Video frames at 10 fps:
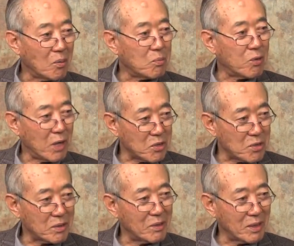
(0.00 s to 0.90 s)

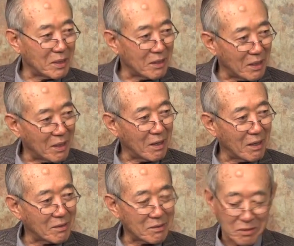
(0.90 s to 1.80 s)
pressured
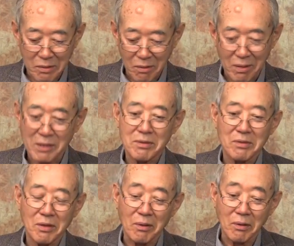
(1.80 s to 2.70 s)
and so on.
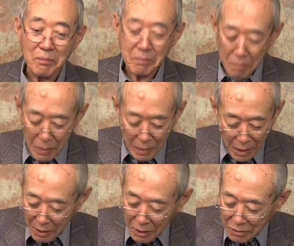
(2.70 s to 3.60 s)
So
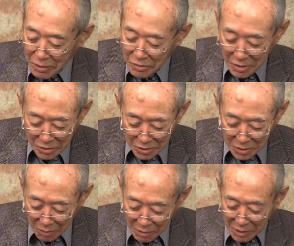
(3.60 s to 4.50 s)
this is
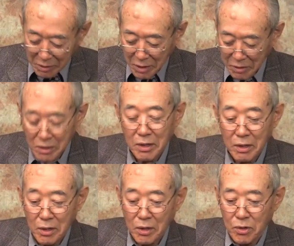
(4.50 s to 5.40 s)
something that
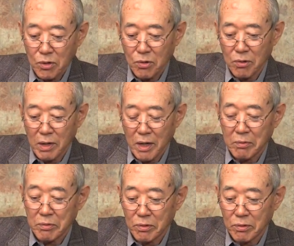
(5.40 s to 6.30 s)
you will
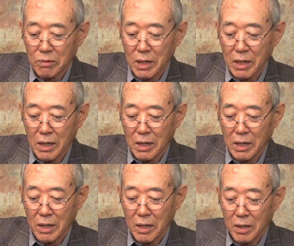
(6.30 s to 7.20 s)
have to
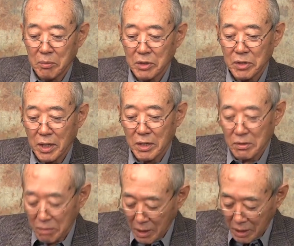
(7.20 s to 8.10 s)
be
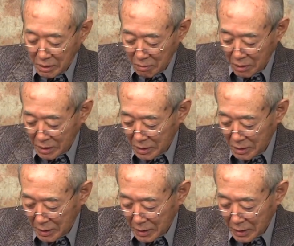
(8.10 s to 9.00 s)
satisfied with.
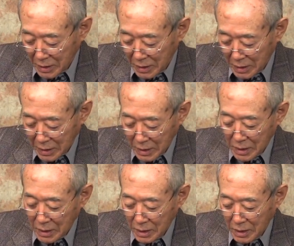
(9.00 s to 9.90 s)

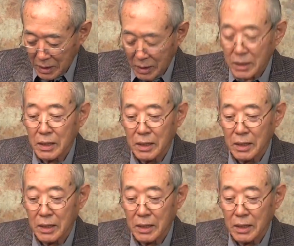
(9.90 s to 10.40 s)
And